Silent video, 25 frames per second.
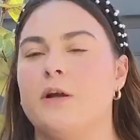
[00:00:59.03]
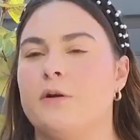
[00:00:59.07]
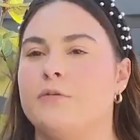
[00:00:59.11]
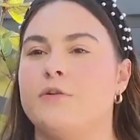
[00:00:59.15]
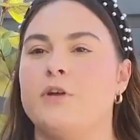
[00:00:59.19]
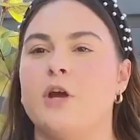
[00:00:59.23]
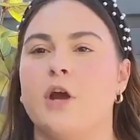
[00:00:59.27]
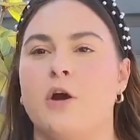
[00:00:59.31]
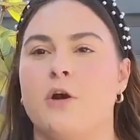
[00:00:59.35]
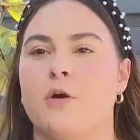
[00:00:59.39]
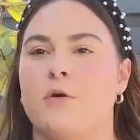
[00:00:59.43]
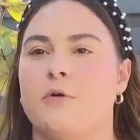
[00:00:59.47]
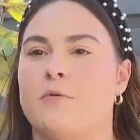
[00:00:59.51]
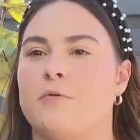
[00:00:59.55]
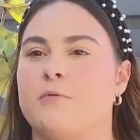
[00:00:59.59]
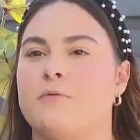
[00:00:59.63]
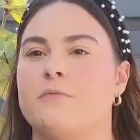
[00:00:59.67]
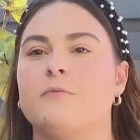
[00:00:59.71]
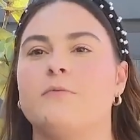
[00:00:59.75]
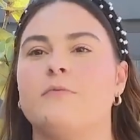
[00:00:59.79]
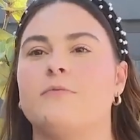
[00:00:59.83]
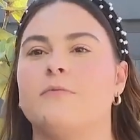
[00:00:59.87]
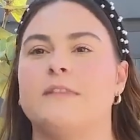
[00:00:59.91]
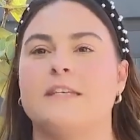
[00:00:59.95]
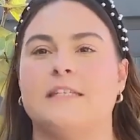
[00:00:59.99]
don't know
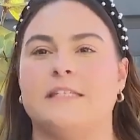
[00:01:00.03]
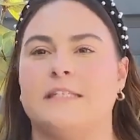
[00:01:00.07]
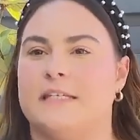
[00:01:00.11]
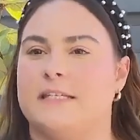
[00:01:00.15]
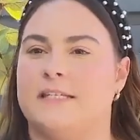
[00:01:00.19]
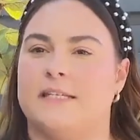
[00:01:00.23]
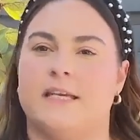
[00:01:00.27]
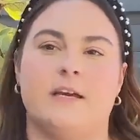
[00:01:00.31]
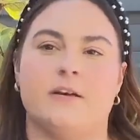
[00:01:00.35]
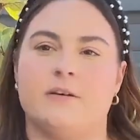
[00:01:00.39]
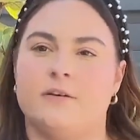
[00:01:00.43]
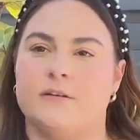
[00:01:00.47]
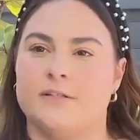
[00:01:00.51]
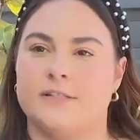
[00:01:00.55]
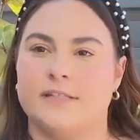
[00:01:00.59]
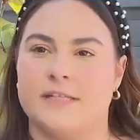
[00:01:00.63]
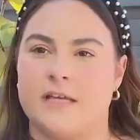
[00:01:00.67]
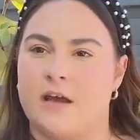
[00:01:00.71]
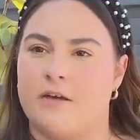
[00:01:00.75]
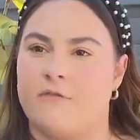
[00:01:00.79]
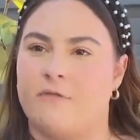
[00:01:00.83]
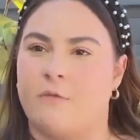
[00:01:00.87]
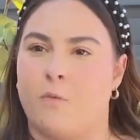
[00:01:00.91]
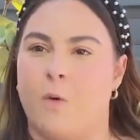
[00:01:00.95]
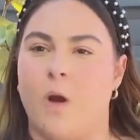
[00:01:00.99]
the details
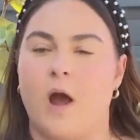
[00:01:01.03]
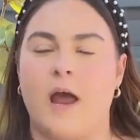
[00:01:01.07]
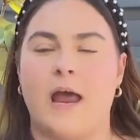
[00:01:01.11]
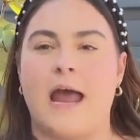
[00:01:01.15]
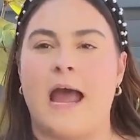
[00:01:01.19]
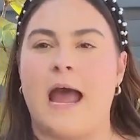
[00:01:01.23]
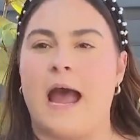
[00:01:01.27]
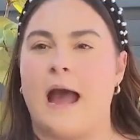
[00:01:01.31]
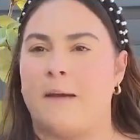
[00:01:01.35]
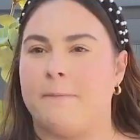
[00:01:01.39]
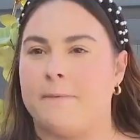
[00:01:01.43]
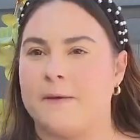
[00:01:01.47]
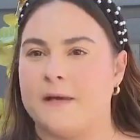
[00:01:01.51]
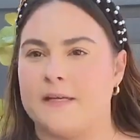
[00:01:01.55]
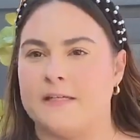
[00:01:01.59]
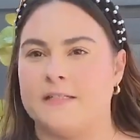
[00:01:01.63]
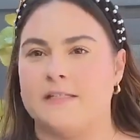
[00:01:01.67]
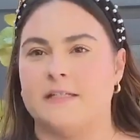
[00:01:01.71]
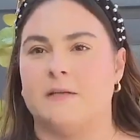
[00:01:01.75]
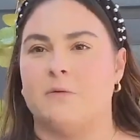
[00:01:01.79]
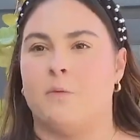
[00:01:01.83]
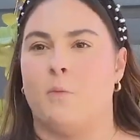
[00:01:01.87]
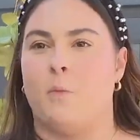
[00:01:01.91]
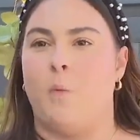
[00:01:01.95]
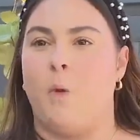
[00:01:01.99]
of what happened
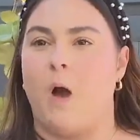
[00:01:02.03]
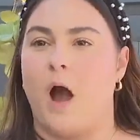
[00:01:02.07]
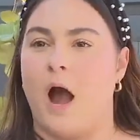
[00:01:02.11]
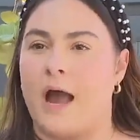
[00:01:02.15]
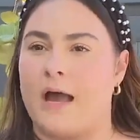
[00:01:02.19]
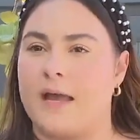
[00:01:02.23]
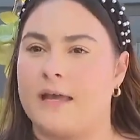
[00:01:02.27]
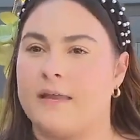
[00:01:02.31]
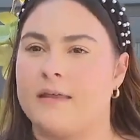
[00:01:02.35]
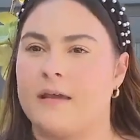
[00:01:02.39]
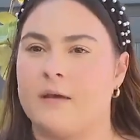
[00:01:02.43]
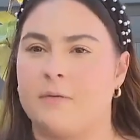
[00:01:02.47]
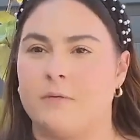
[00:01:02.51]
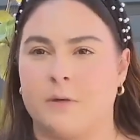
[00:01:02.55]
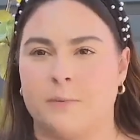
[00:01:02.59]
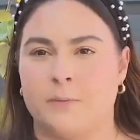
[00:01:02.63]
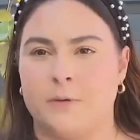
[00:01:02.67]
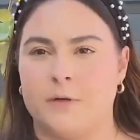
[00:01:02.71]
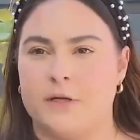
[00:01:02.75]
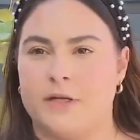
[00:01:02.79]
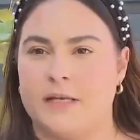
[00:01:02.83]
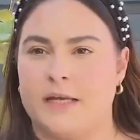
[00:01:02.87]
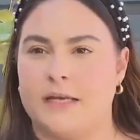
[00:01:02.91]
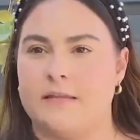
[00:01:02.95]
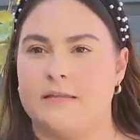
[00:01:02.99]
and why they were
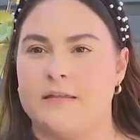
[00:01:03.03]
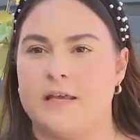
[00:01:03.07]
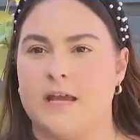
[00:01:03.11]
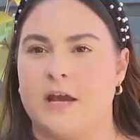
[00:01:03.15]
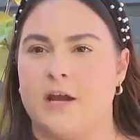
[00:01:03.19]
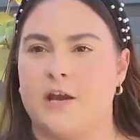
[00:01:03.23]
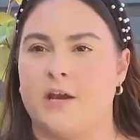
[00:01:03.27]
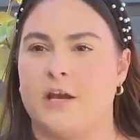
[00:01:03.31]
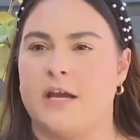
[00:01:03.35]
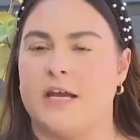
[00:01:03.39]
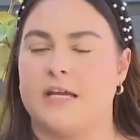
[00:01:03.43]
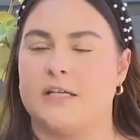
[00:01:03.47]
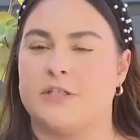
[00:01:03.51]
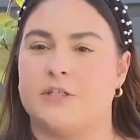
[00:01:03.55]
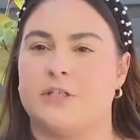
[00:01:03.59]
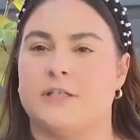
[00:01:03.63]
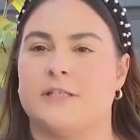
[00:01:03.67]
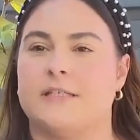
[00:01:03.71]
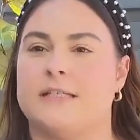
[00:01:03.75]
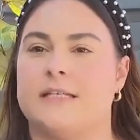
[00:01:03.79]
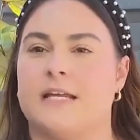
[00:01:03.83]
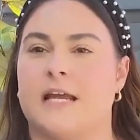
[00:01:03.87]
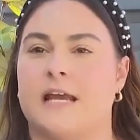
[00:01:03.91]
put in there. It's just,